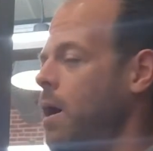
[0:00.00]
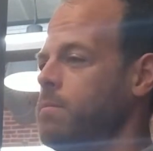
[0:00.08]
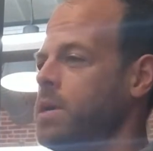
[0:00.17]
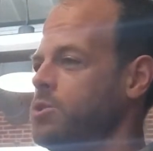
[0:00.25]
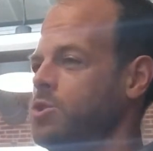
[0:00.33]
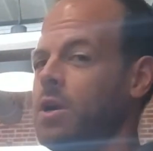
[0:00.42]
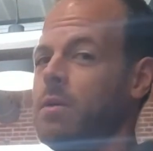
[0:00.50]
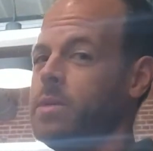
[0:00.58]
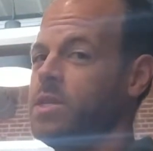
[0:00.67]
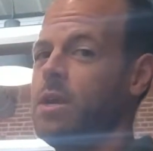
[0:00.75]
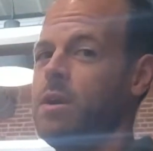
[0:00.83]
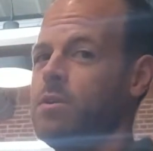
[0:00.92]
because you're going to
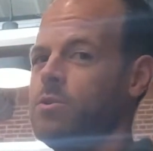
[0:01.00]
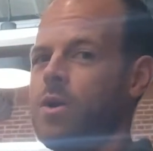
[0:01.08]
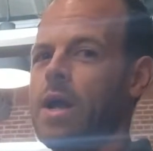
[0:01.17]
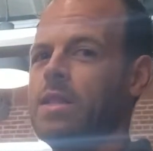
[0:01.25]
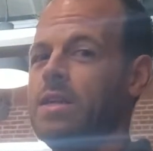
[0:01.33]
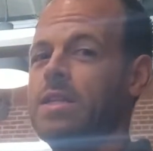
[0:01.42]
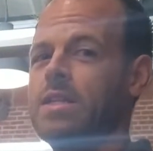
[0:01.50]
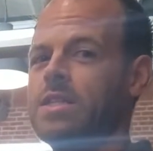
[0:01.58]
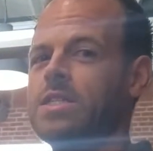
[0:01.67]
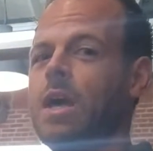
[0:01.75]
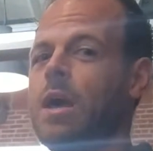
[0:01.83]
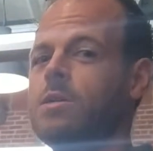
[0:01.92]
be staring directly into the
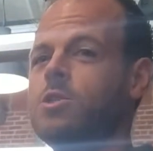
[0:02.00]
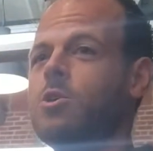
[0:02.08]
sun.